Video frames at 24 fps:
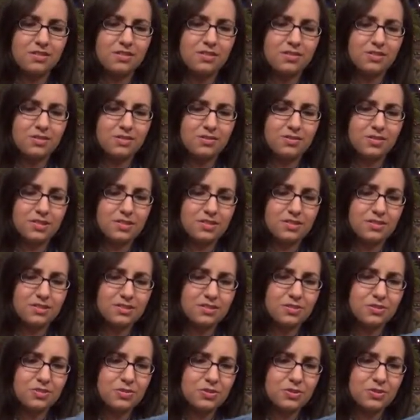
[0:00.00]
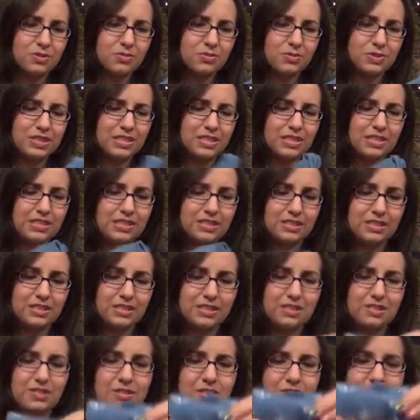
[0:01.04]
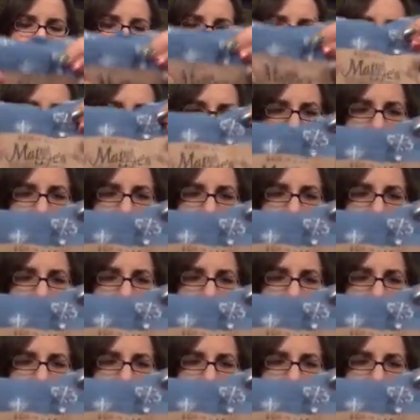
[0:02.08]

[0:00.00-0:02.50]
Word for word: Oh, that's so sweet. Here's a little